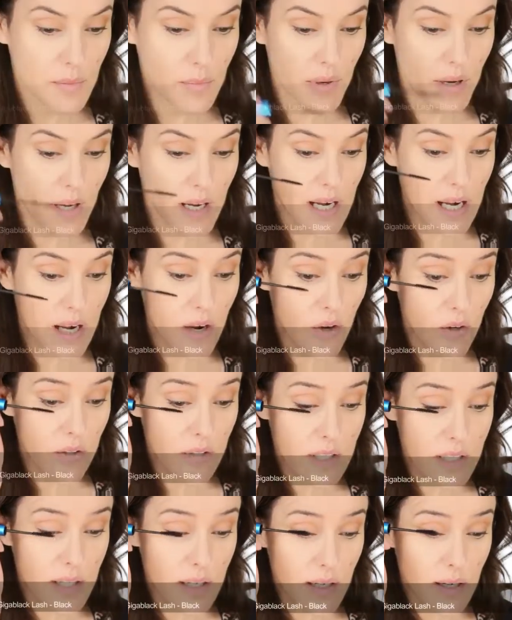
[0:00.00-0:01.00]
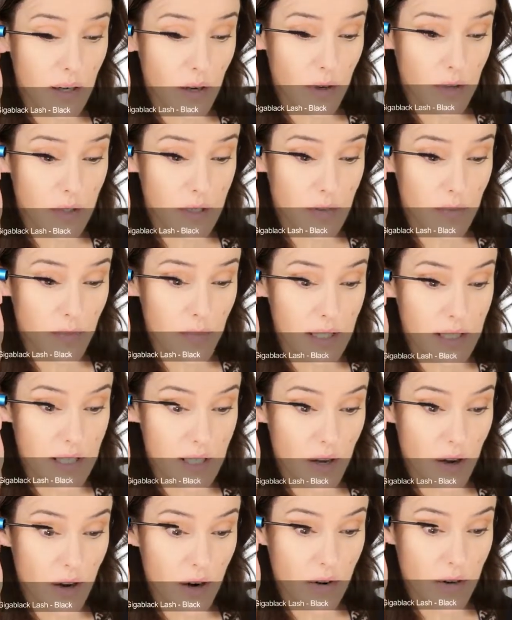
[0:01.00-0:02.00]
And apply lots and lots of
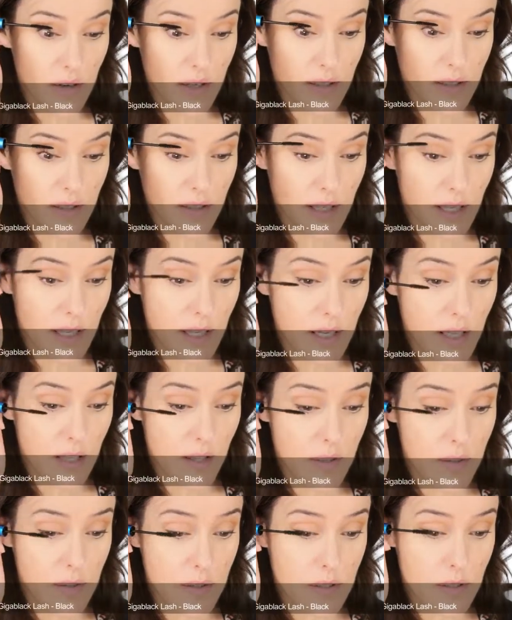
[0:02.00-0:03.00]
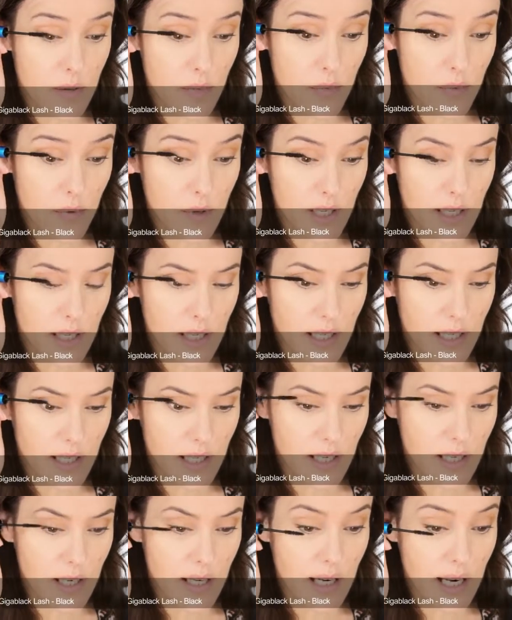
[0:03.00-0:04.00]
mascara. This is a
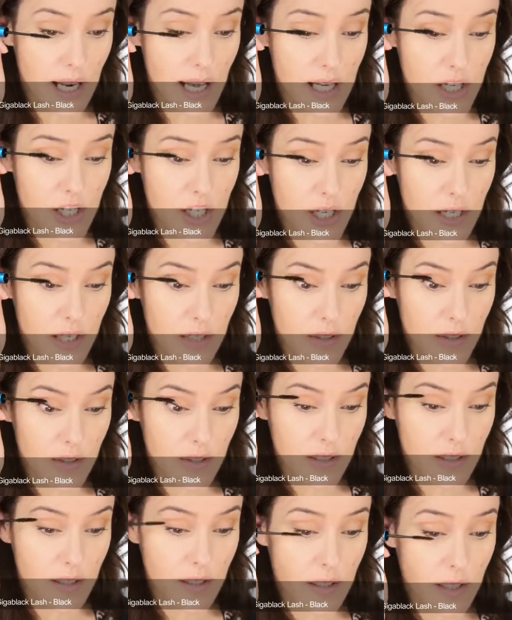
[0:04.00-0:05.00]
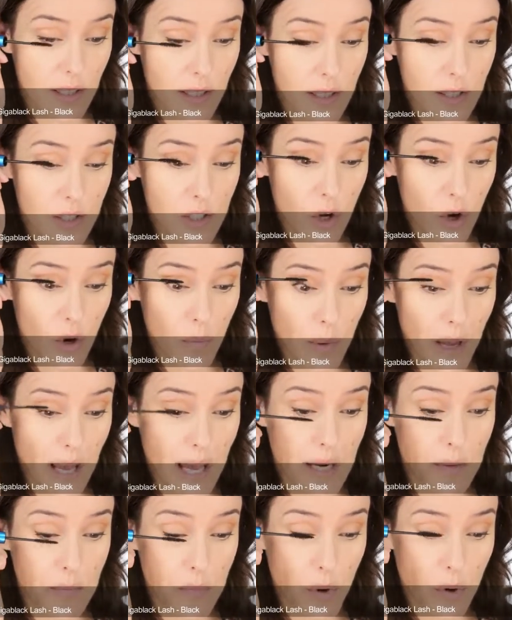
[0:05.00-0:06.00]
really lashy look, top
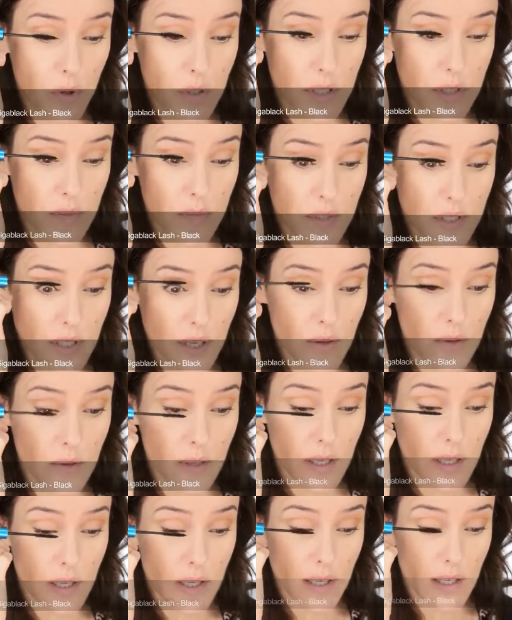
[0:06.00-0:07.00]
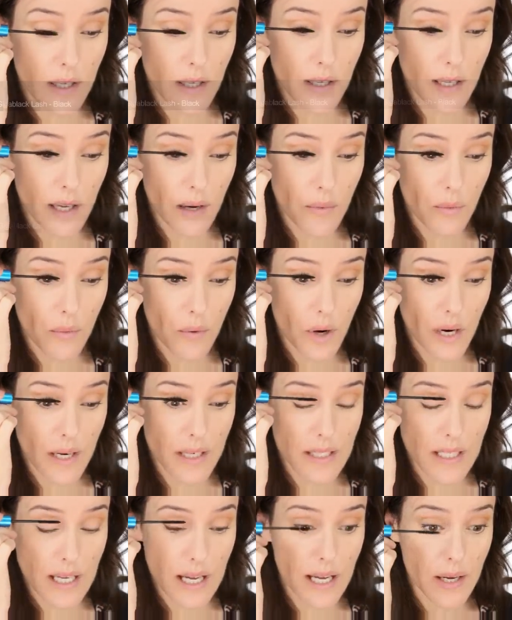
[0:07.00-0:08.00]
and bottom, so get
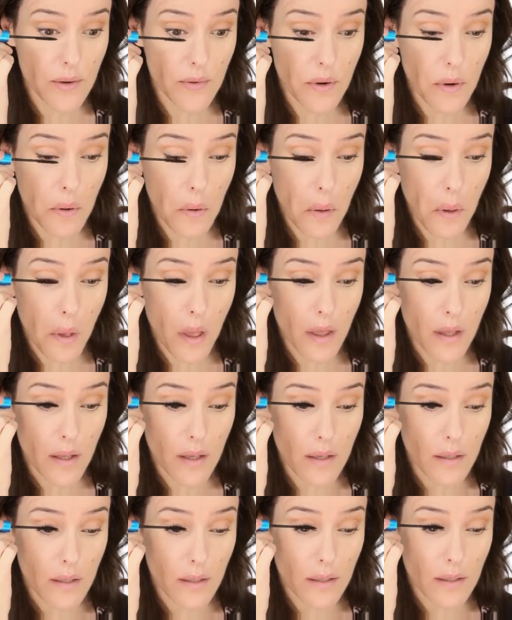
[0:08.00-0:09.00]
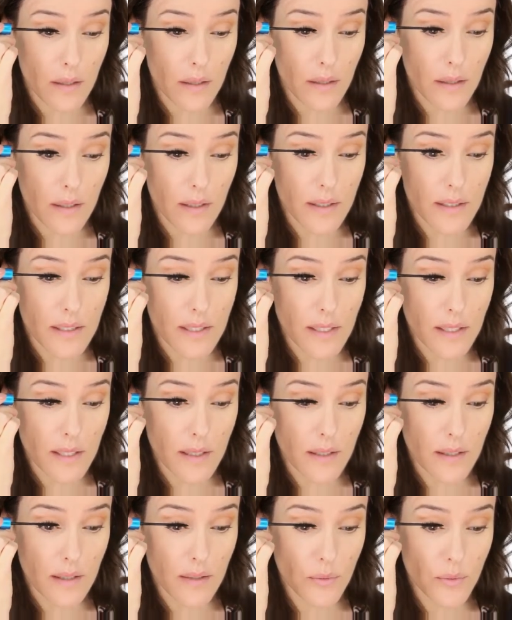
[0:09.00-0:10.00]
right down into
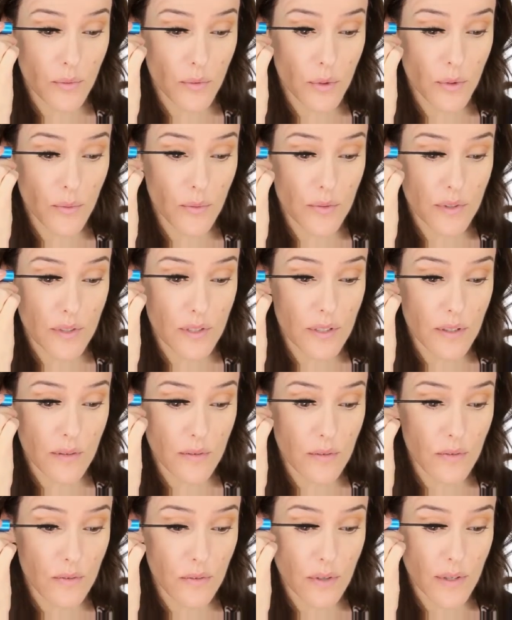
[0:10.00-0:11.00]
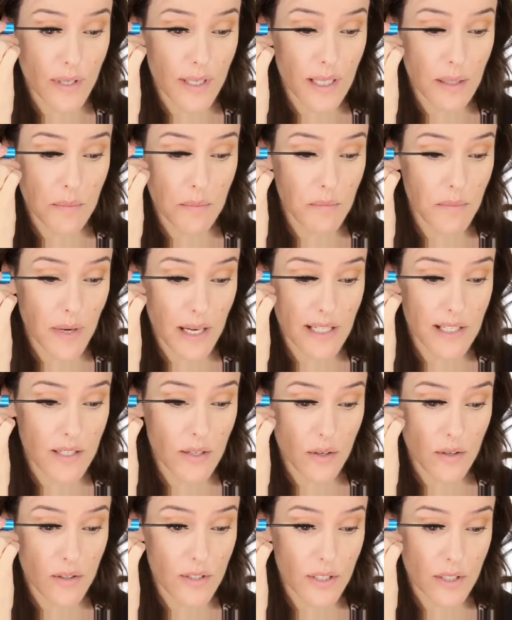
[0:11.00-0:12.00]
the roots and really
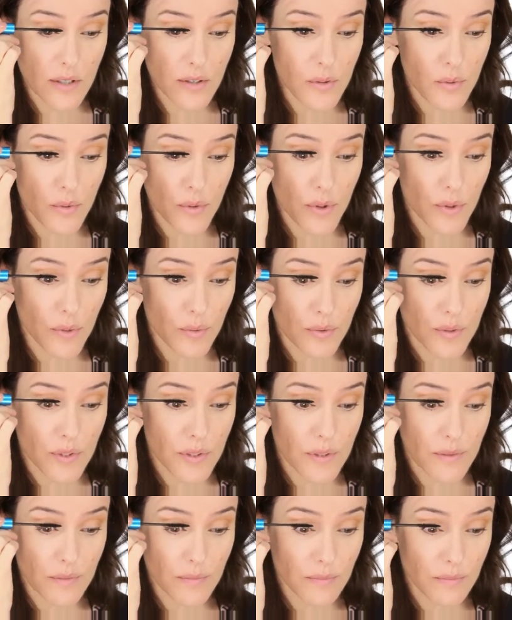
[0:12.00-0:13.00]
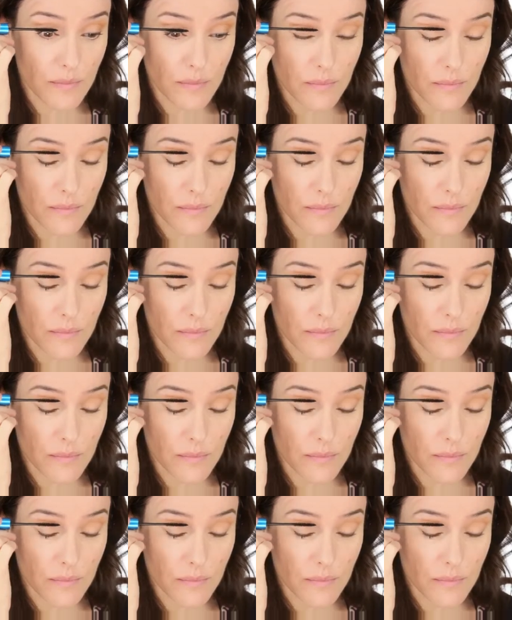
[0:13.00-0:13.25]
massage those roots.